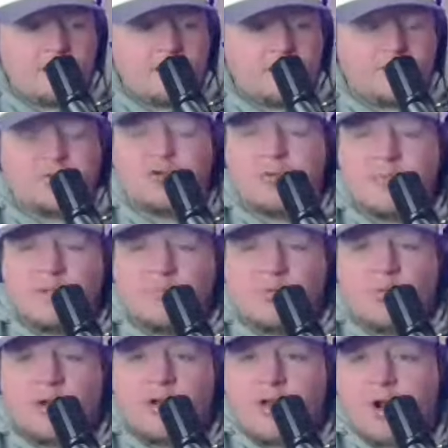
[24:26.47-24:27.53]
just remember
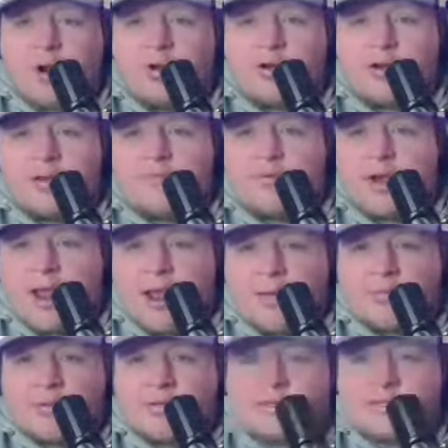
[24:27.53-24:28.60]
where you heard it if it
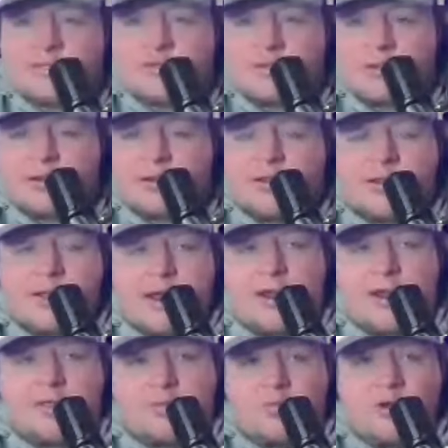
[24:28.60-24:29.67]
happens,
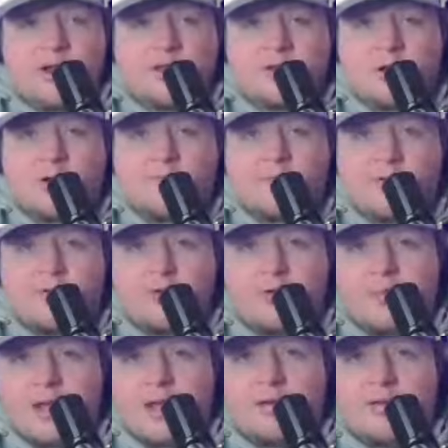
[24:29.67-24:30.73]
and then we can talk further
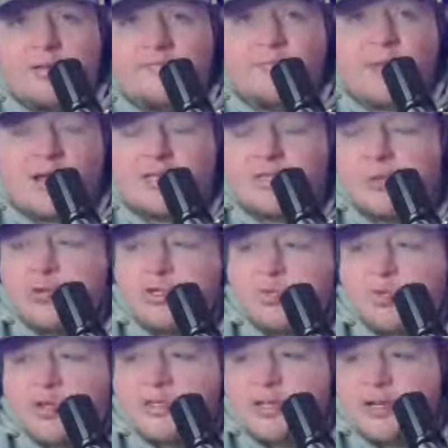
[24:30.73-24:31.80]
about if my source
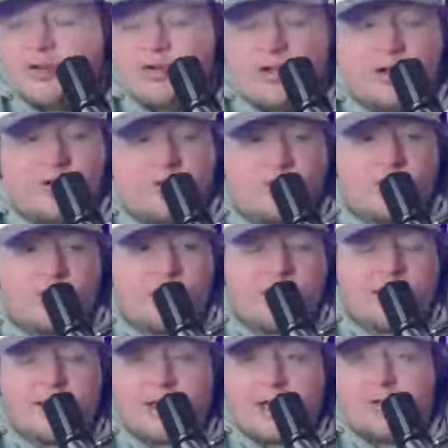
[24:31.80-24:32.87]
wants any credit or not.
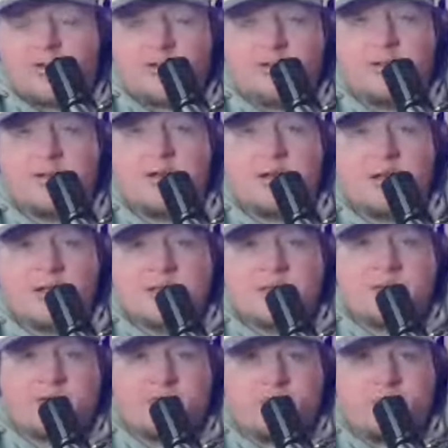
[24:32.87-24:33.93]
I doubt it
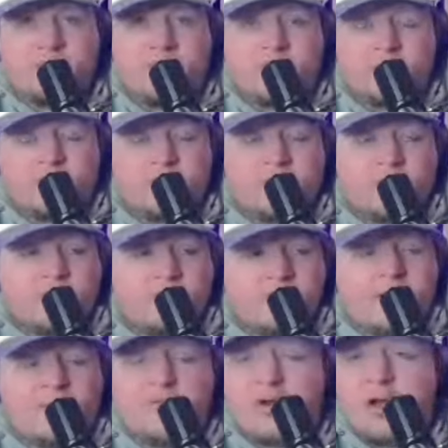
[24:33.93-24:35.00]
since they're in the building, but
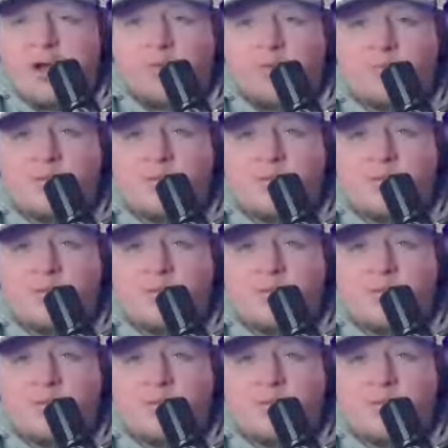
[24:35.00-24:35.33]
you never know.